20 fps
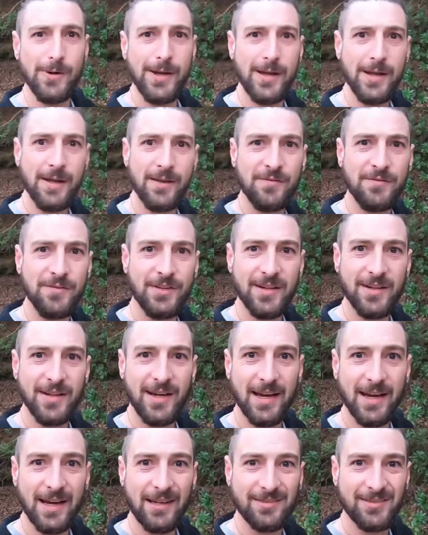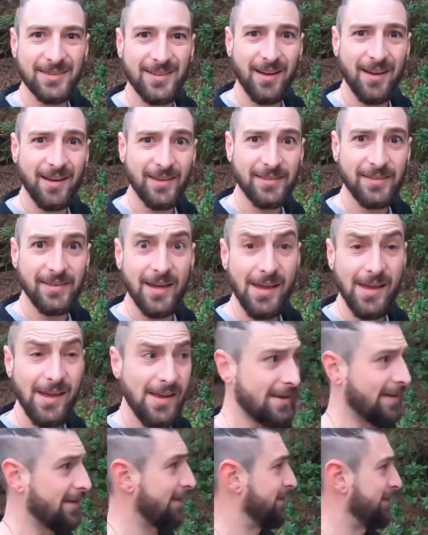lives in a house like
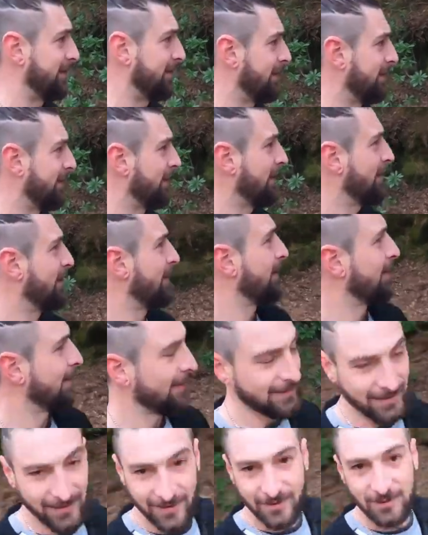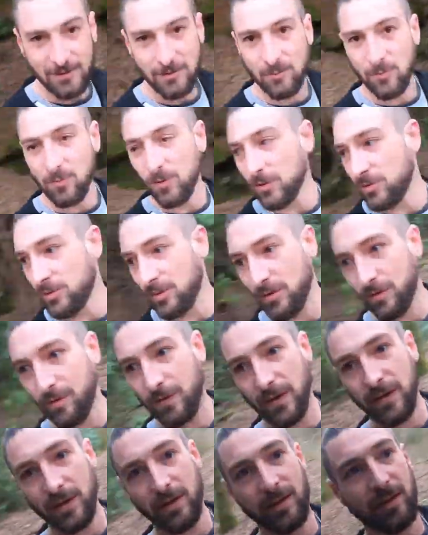this? What do you
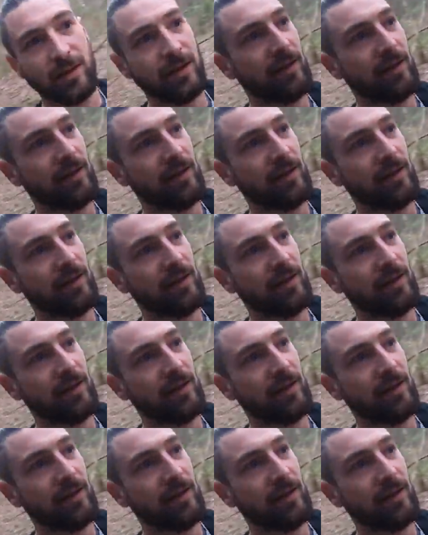think